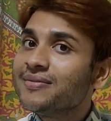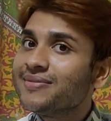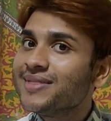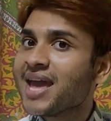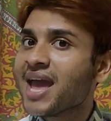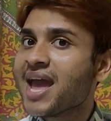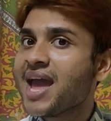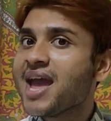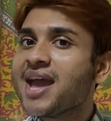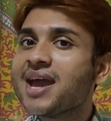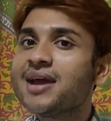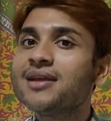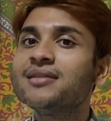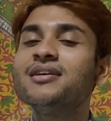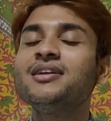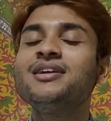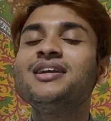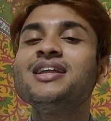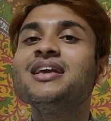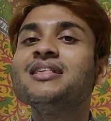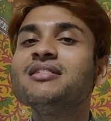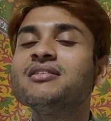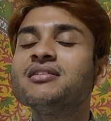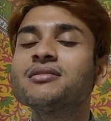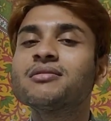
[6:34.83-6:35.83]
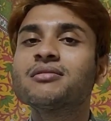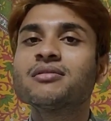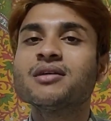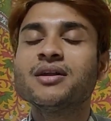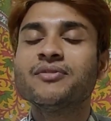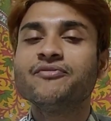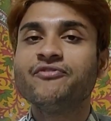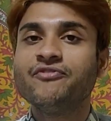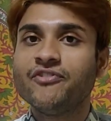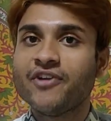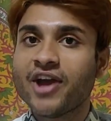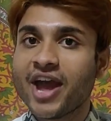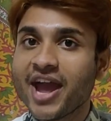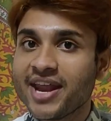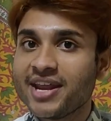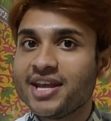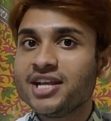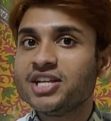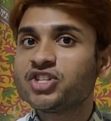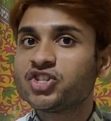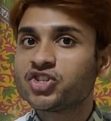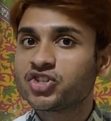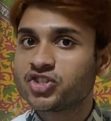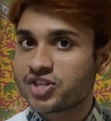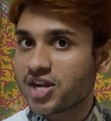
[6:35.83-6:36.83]
here the teachers are
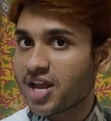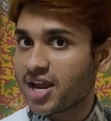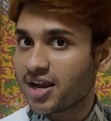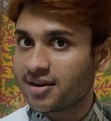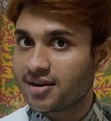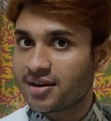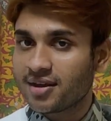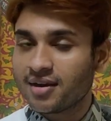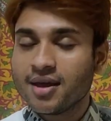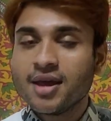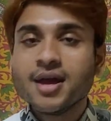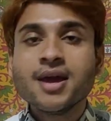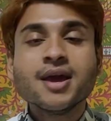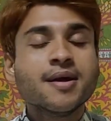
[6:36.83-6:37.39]
very strict.